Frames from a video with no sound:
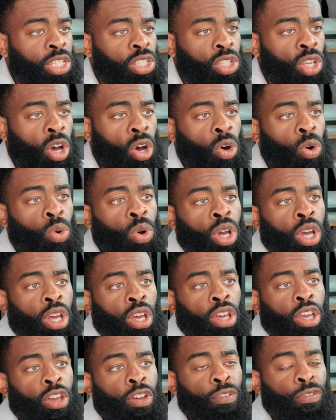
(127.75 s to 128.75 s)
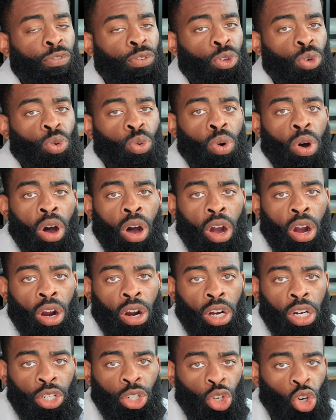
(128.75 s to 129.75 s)
So if you
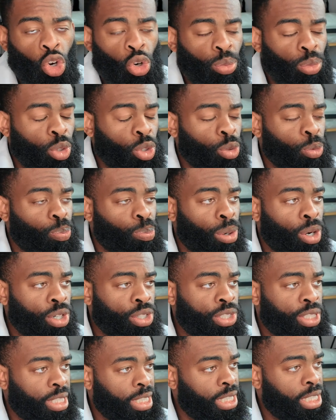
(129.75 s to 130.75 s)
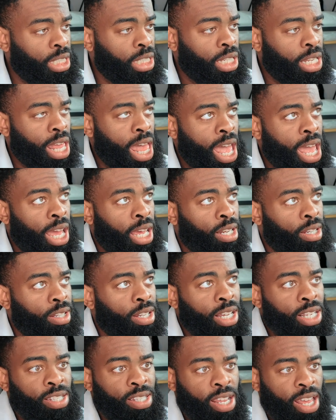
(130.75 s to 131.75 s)
are a normal person that
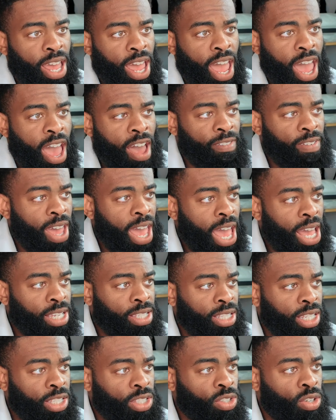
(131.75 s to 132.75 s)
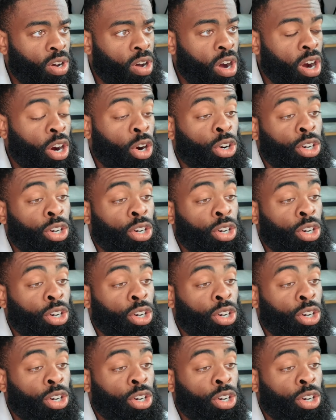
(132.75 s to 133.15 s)
does not have access to HAR,